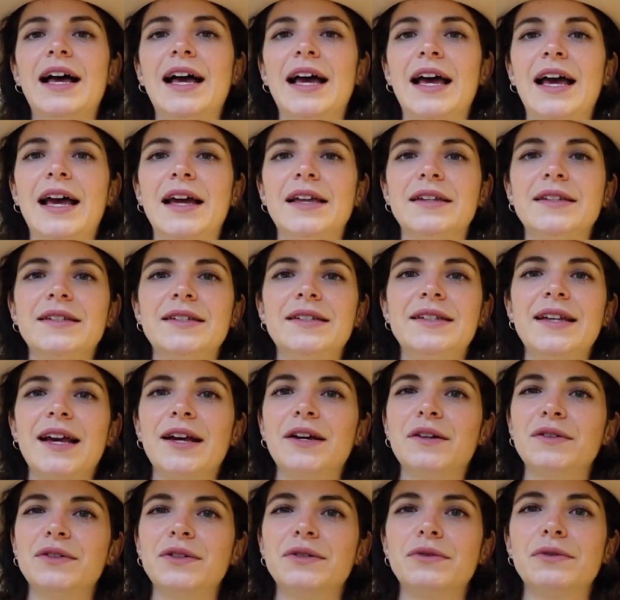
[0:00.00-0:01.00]
and
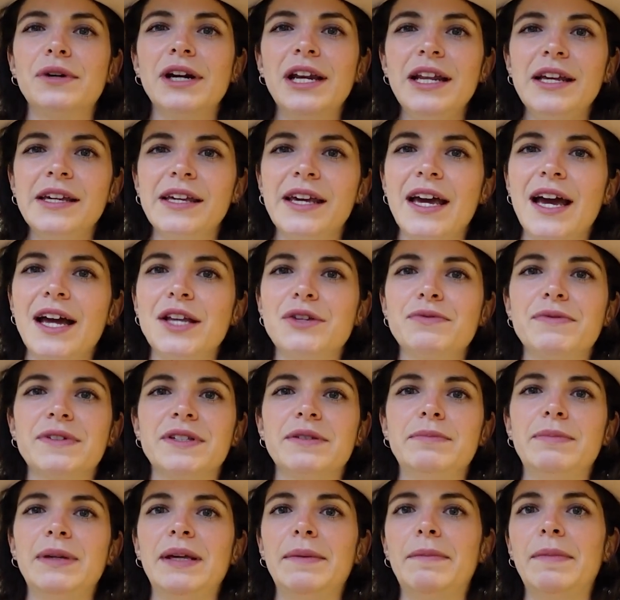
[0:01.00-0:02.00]
I could really engage
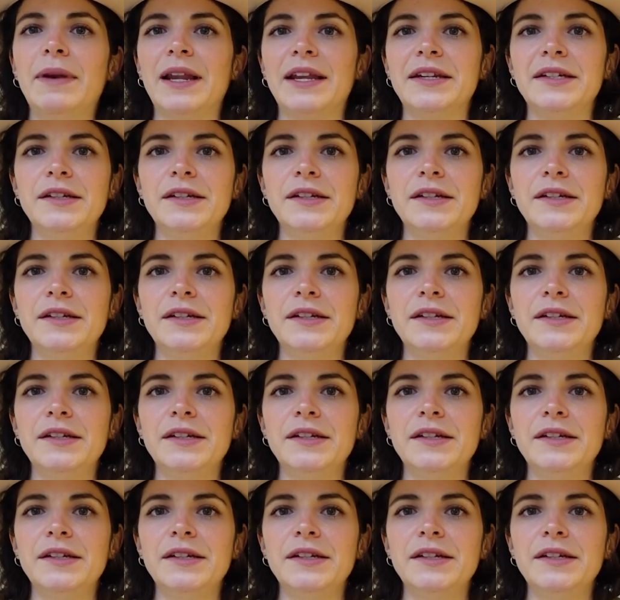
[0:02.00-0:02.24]
with the people.